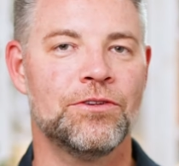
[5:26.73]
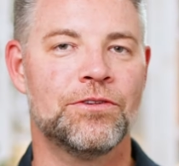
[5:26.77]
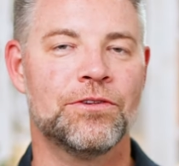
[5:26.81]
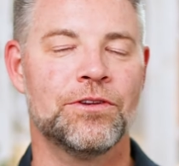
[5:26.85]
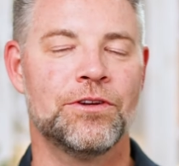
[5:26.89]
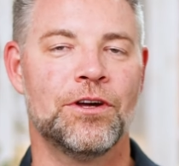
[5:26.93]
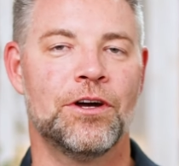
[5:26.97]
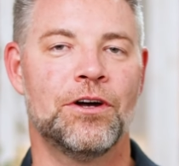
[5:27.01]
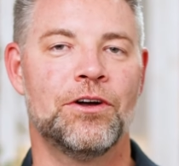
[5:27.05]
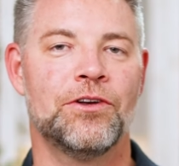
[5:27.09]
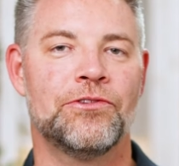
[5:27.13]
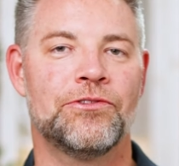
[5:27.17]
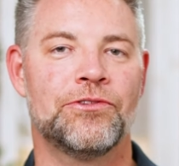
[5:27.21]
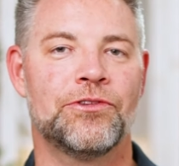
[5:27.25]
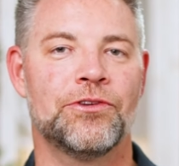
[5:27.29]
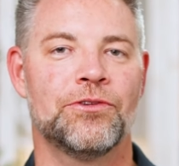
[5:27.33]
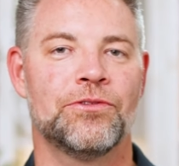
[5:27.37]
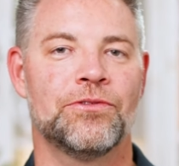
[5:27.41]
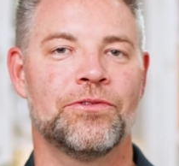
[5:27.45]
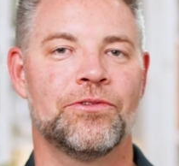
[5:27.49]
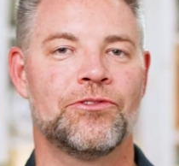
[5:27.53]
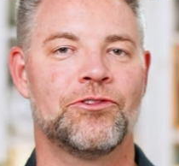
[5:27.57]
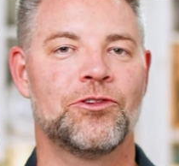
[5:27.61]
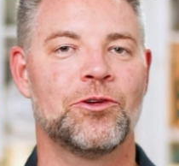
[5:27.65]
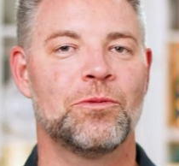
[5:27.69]
You can
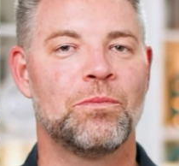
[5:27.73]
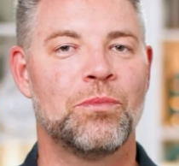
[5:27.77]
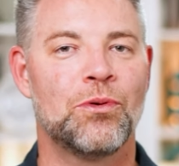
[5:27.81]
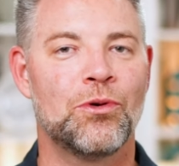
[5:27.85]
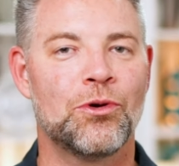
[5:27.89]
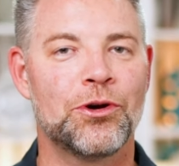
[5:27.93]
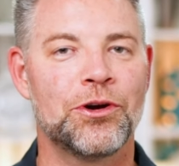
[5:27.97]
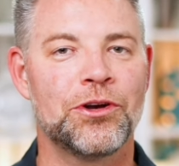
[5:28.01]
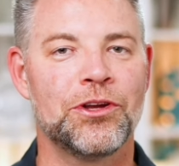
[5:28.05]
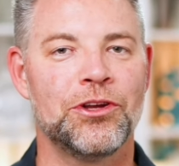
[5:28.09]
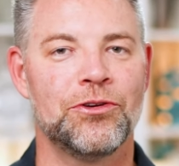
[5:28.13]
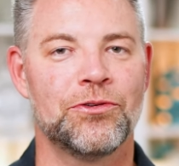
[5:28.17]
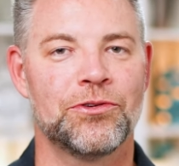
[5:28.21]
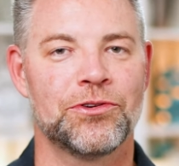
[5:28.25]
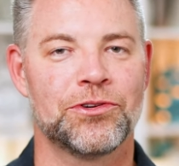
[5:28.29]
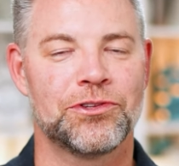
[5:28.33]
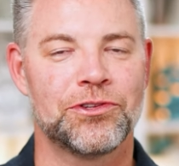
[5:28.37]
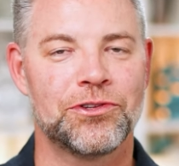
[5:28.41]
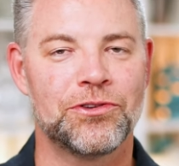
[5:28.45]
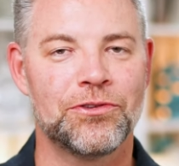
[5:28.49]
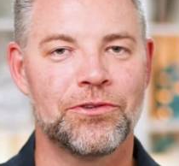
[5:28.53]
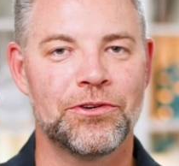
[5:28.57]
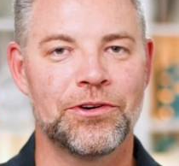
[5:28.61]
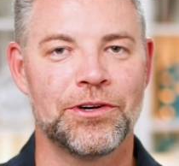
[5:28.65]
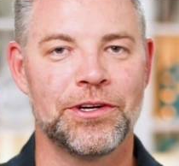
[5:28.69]
also support your
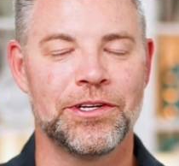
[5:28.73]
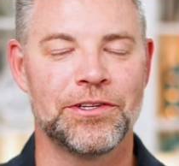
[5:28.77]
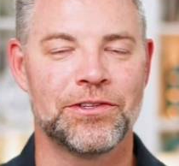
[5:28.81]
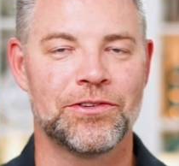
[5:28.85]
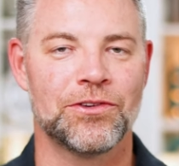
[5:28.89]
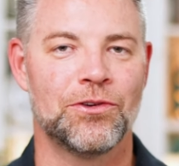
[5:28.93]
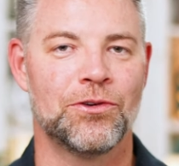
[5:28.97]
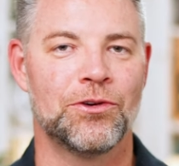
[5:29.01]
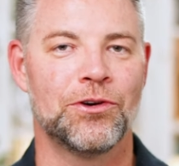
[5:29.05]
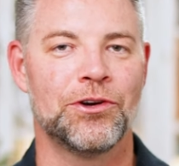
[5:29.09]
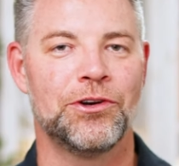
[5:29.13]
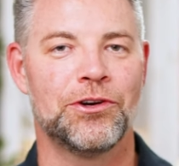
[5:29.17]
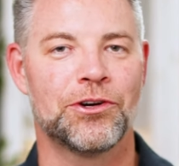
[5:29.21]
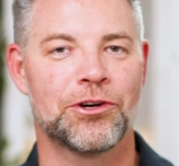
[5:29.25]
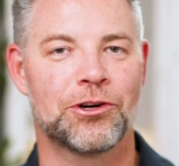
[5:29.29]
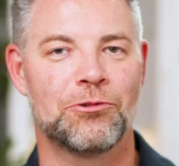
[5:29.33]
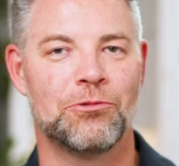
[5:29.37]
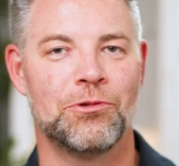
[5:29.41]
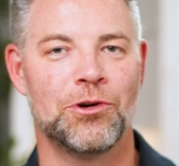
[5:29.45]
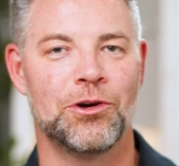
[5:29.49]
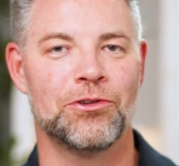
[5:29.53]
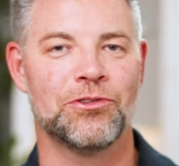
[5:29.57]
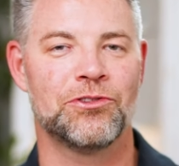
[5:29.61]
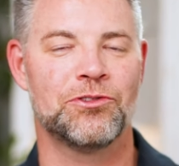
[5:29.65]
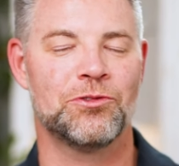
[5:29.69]
stories or your
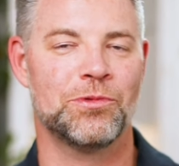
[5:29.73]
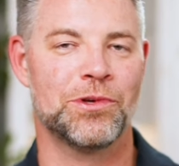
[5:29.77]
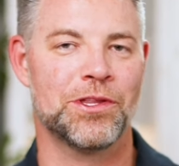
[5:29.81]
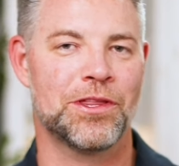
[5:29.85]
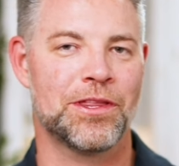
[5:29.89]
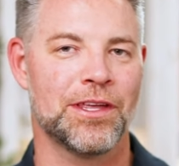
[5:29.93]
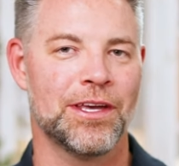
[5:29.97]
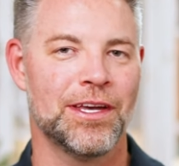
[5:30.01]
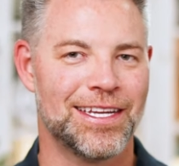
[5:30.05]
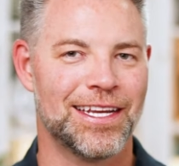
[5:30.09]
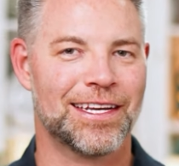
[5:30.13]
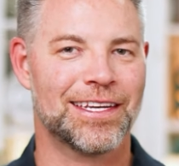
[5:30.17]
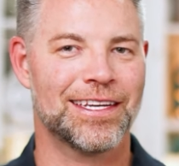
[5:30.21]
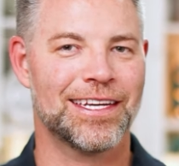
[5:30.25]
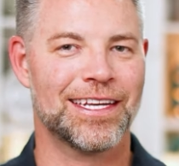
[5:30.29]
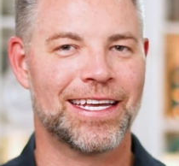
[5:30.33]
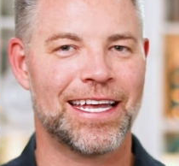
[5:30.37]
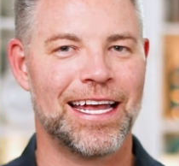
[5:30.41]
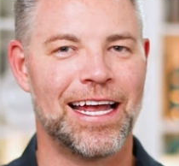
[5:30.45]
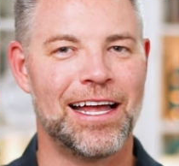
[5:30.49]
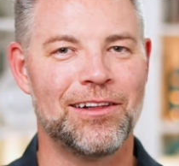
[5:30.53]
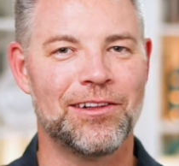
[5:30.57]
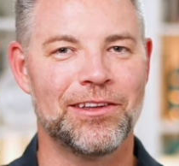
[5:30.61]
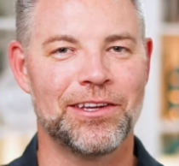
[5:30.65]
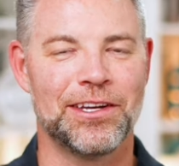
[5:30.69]
quotes with
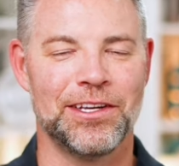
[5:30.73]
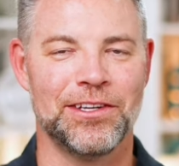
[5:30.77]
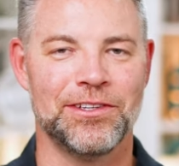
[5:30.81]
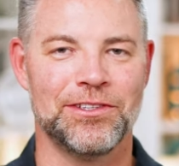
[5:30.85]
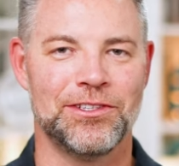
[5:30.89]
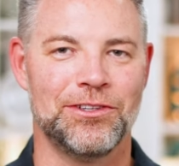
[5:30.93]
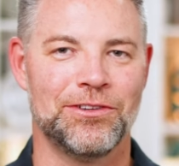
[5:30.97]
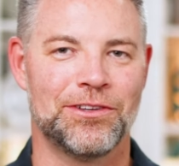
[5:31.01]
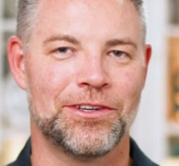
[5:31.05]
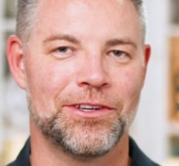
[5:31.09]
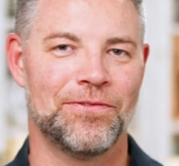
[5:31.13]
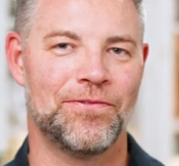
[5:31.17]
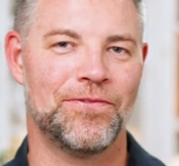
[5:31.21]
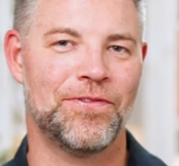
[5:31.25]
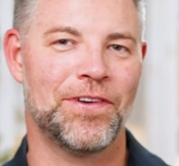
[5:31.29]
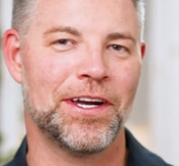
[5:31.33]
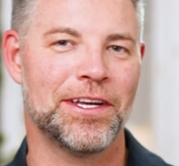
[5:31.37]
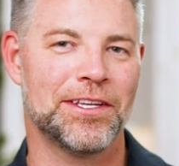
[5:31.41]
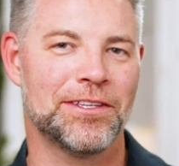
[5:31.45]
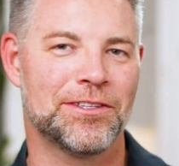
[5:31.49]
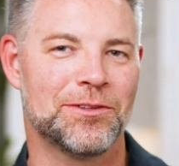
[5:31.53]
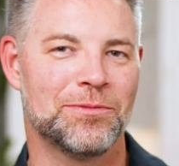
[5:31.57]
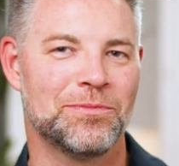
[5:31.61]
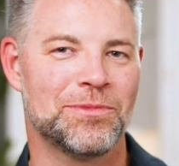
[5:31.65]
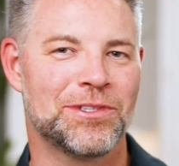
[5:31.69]
technicalities. You could
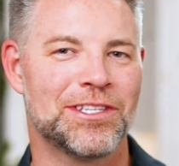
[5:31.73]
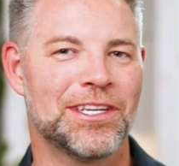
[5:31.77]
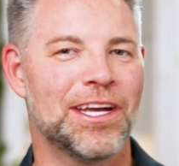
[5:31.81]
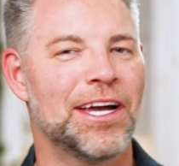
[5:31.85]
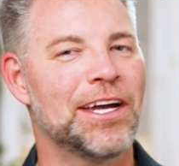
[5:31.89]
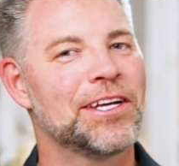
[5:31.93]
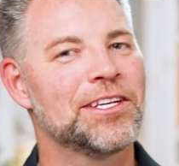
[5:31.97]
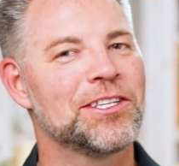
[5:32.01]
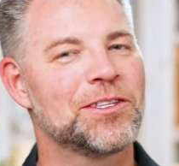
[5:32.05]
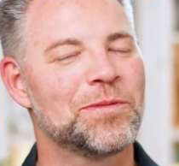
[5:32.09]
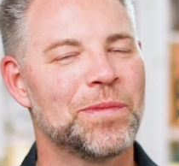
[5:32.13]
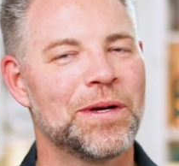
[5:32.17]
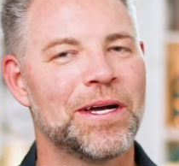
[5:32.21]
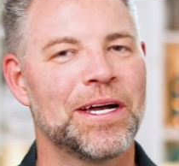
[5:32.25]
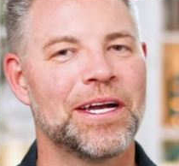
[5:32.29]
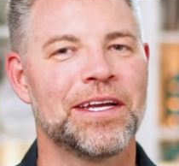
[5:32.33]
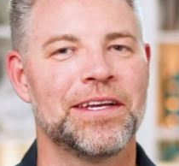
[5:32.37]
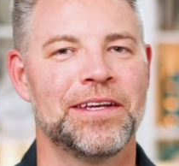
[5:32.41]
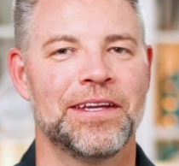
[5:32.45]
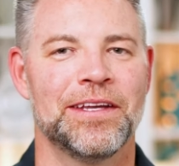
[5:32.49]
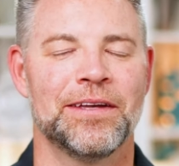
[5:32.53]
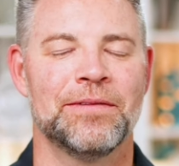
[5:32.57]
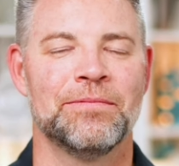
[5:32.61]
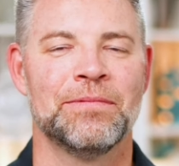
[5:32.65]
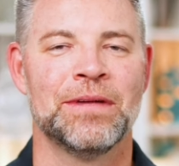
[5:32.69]
find some science
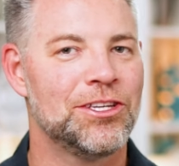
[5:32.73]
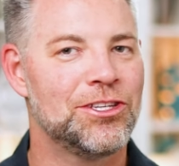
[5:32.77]
behind it.